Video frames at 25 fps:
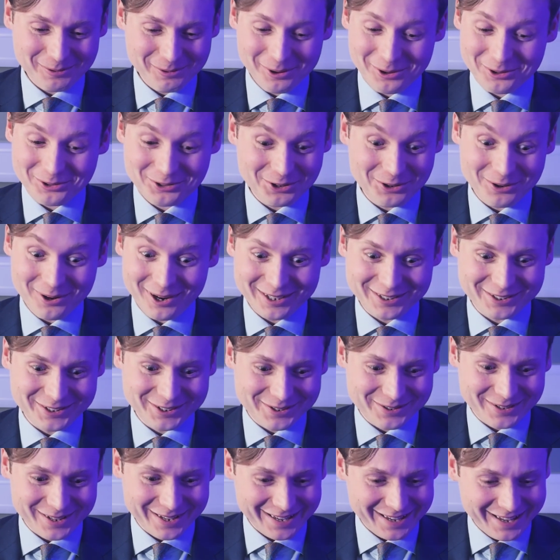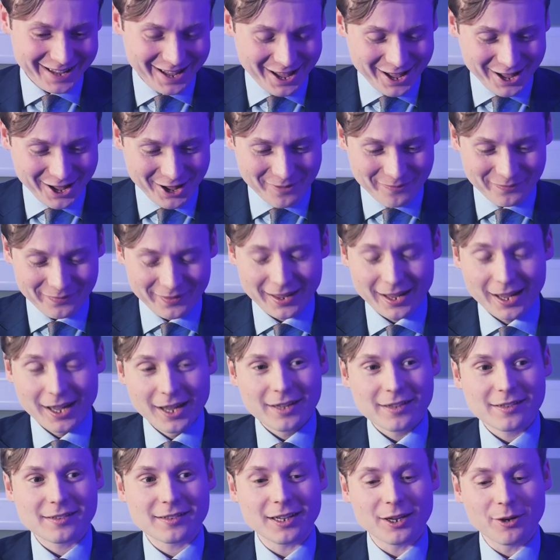What do I do there?
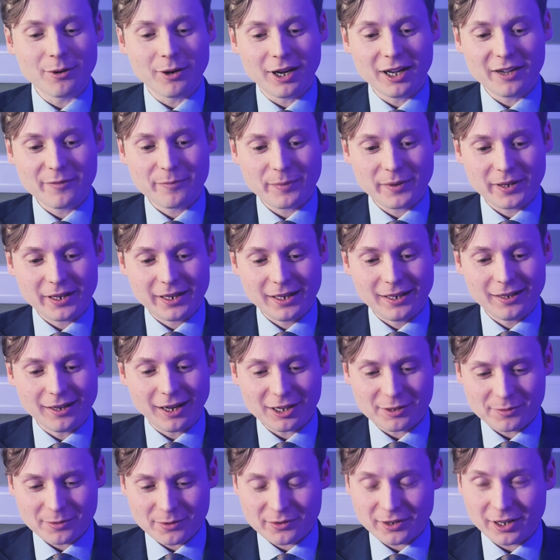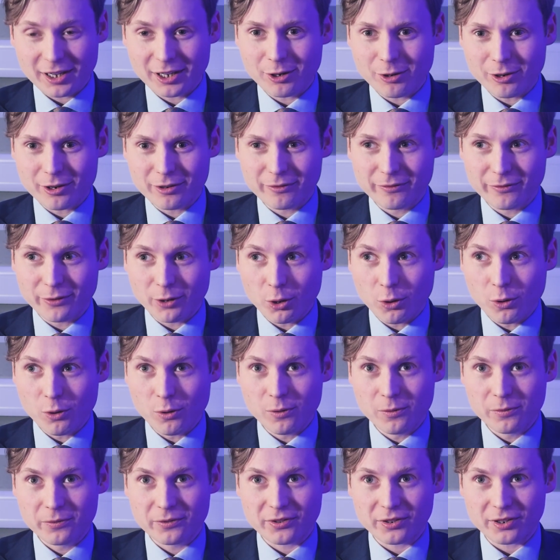So I suppose I got
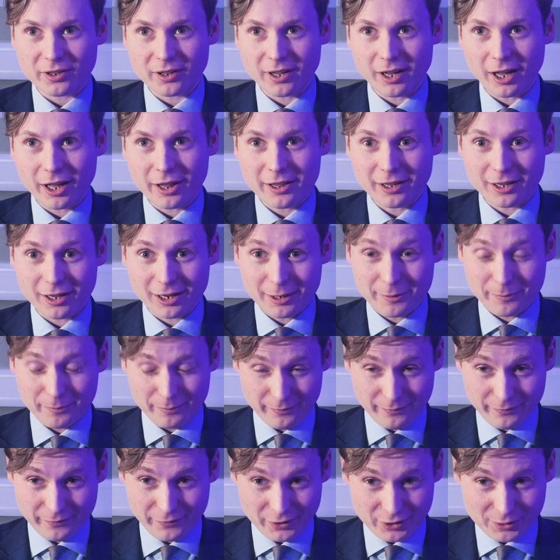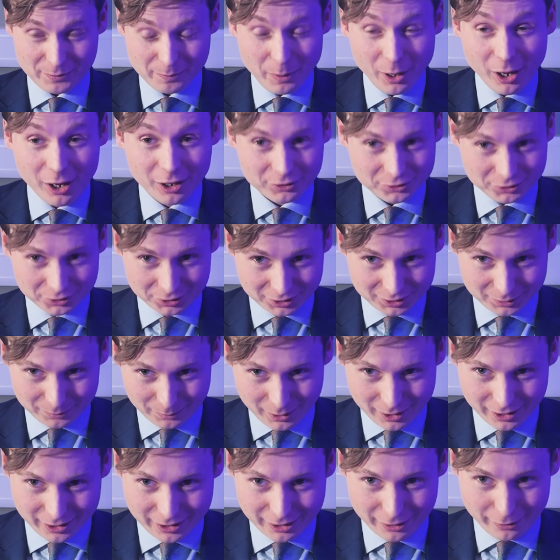involved, I think I first purchased
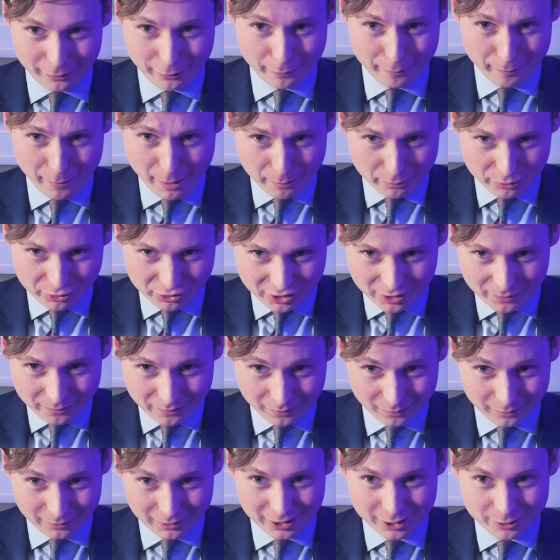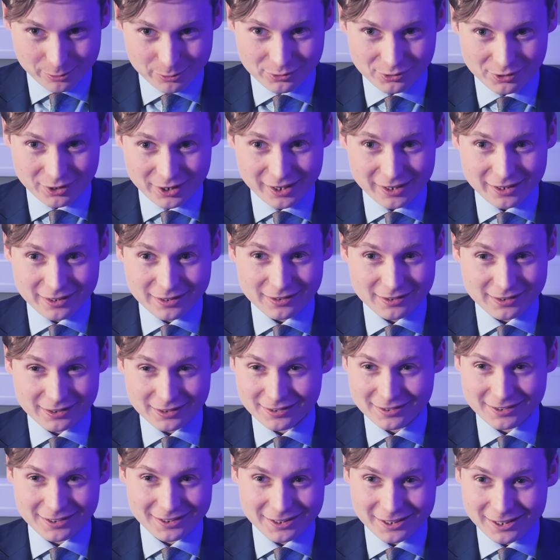my membership when I was
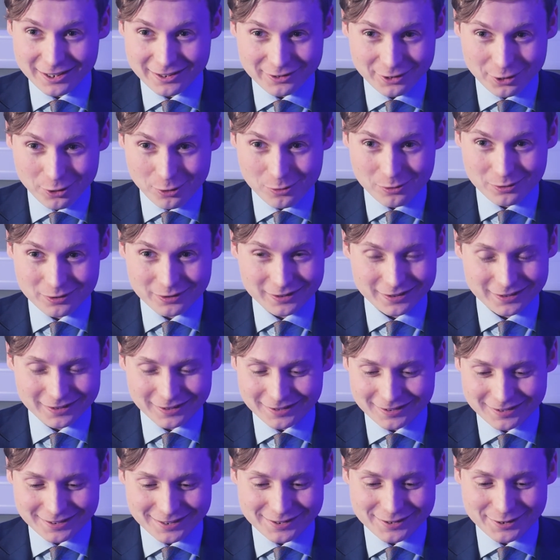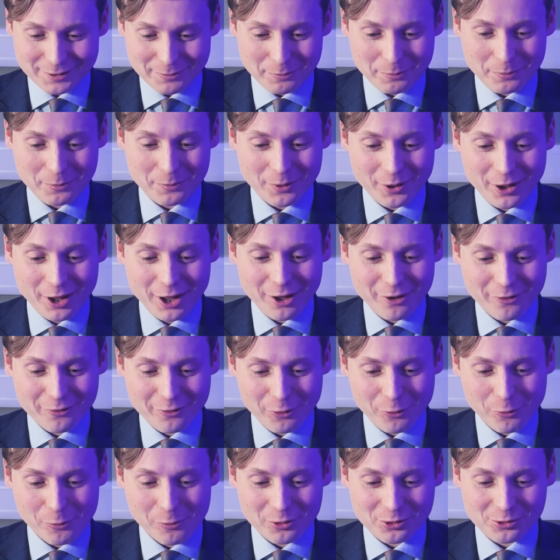16 years old. This is
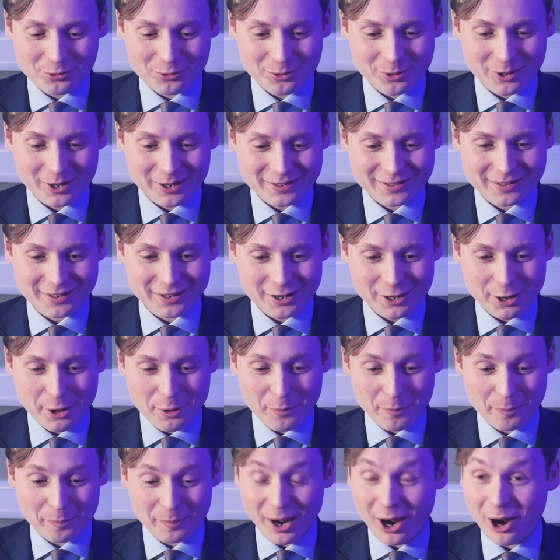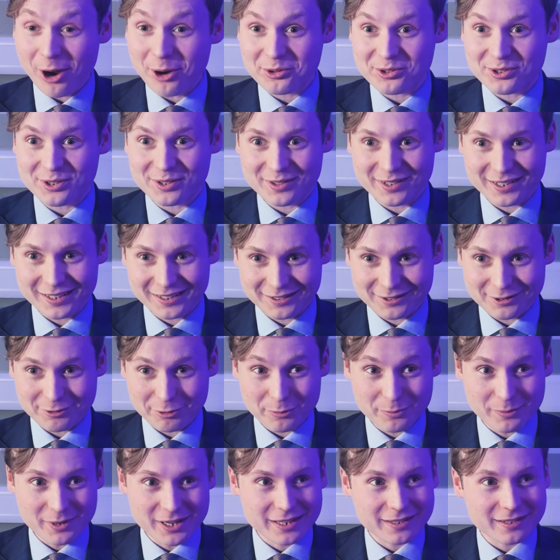always quite an embarrassing thing to
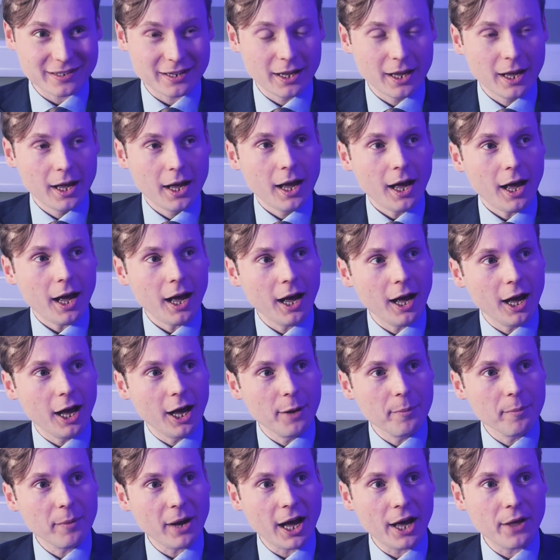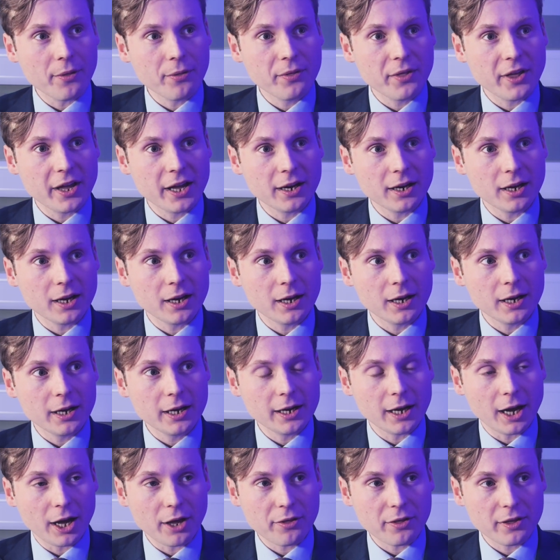admit. And then
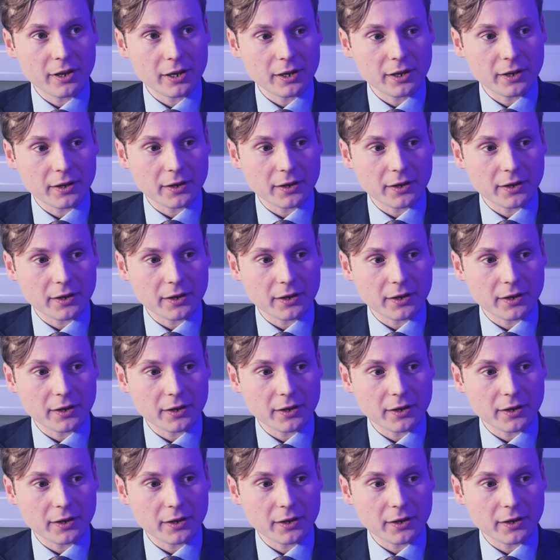I think